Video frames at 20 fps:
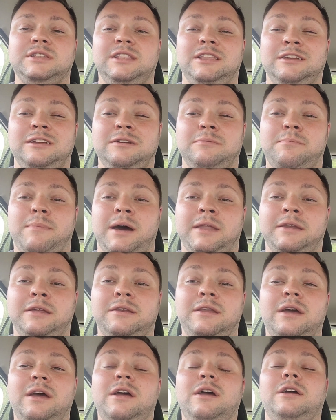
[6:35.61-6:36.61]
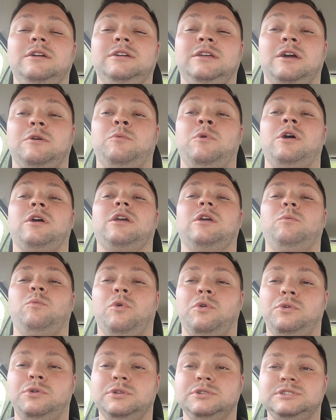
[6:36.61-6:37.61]
Liam Manning, working
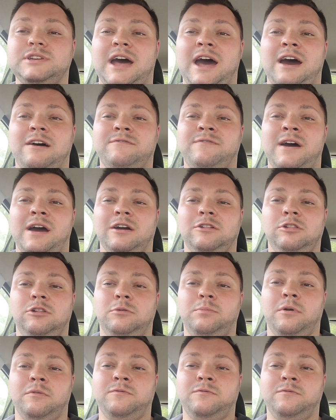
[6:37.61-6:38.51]
wonders at that club.